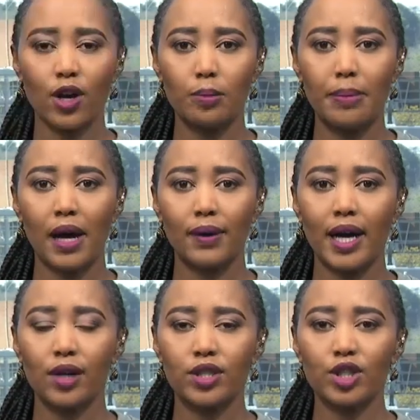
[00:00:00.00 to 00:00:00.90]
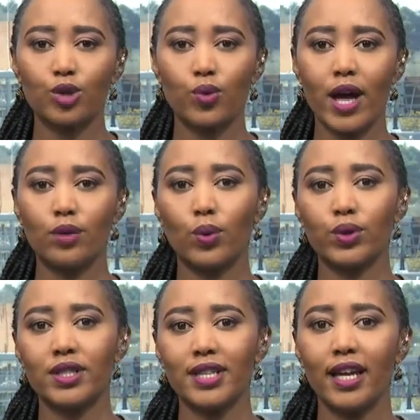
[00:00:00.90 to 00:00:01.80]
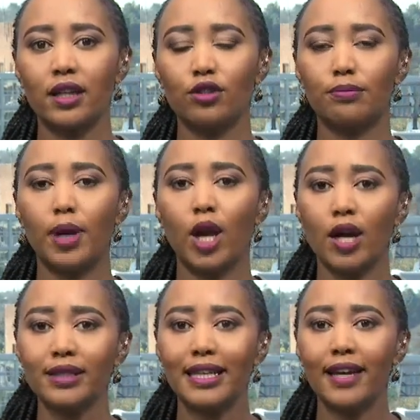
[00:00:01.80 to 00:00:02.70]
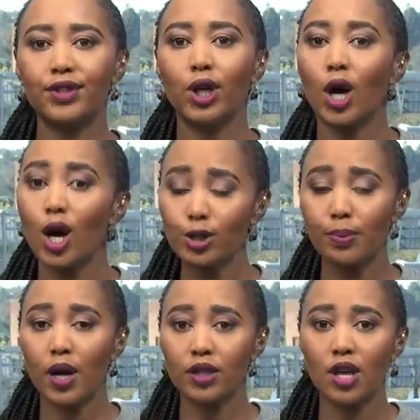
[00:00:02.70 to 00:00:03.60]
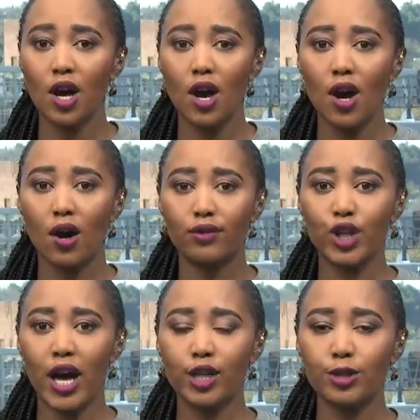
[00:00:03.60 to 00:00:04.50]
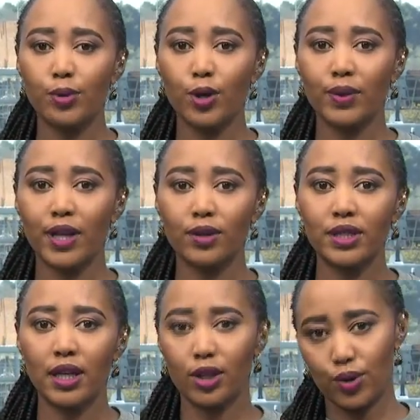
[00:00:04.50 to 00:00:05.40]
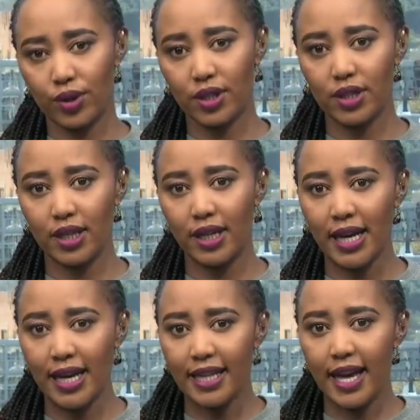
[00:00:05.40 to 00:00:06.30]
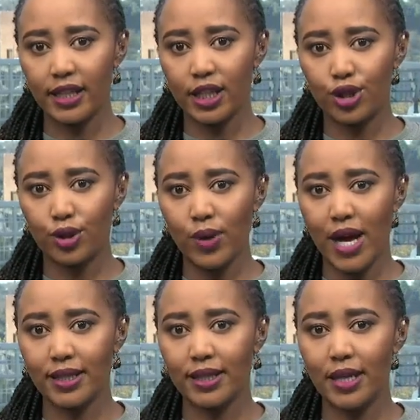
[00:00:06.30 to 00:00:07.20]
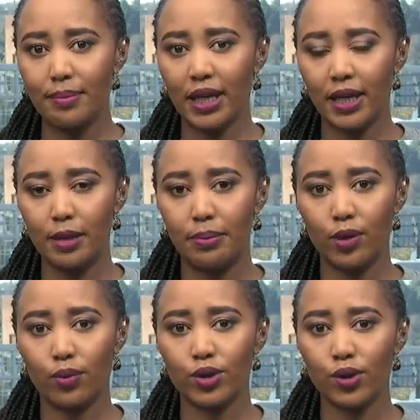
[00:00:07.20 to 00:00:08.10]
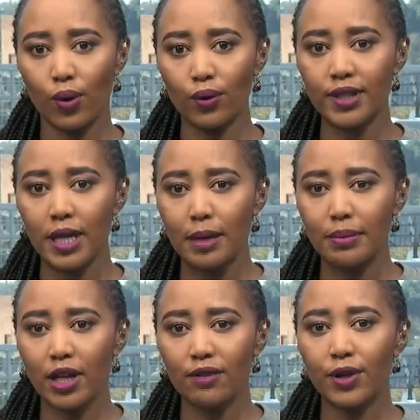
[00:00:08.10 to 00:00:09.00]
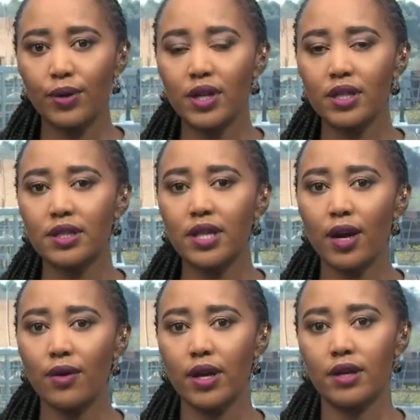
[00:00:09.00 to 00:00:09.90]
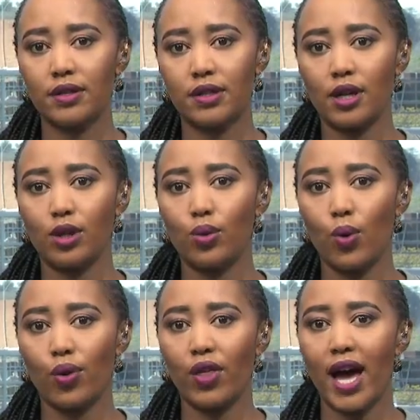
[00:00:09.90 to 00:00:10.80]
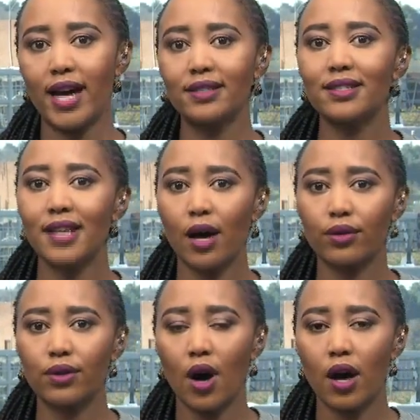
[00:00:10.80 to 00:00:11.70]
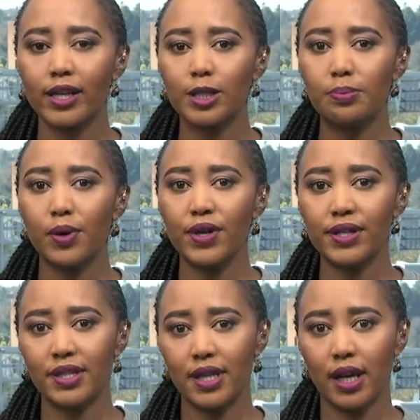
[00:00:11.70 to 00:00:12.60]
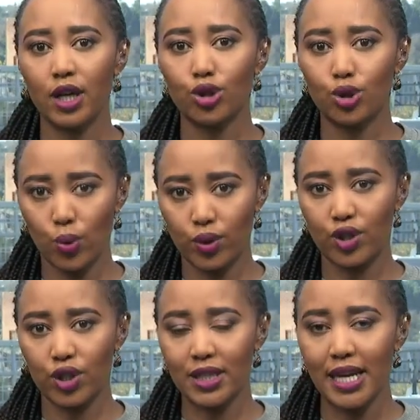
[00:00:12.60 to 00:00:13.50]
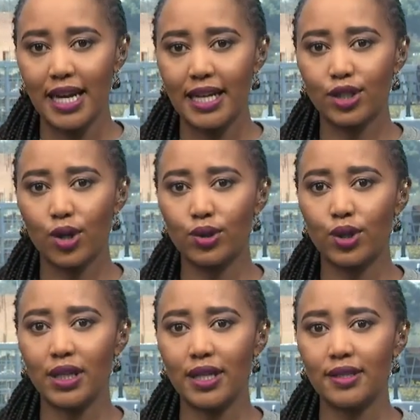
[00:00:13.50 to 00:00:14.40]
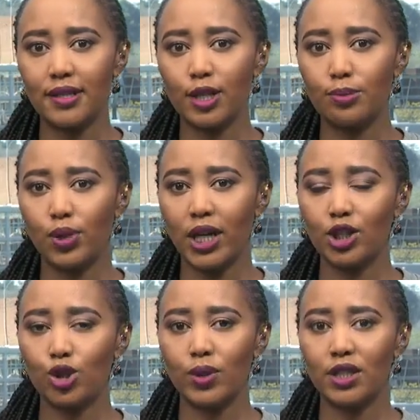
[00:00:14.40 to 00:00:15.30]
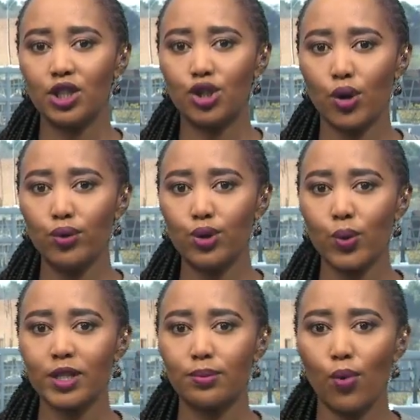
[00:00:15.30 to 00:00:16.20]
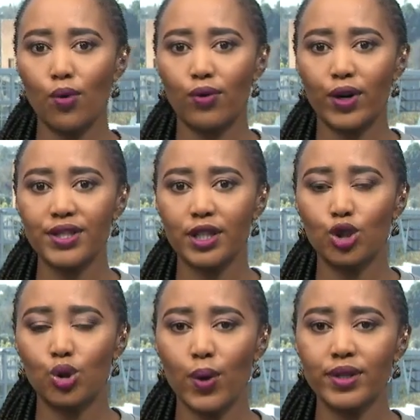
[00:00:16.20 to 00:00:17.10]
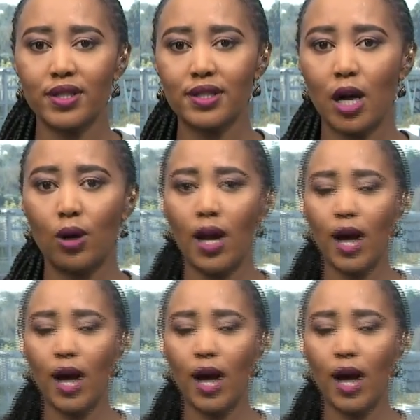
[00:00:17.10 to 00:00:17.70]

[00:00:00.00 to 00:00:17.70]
Right now, a power outage at Rand Water's Eikenhof plant left large parts of Johannesburg without electricity. That issue has seemingly been resolved, but now various areas in the north and south are experiencing shortages. Let's go to ENCA's Pule Letshwiti-Jones, who has more for us, and he joins us now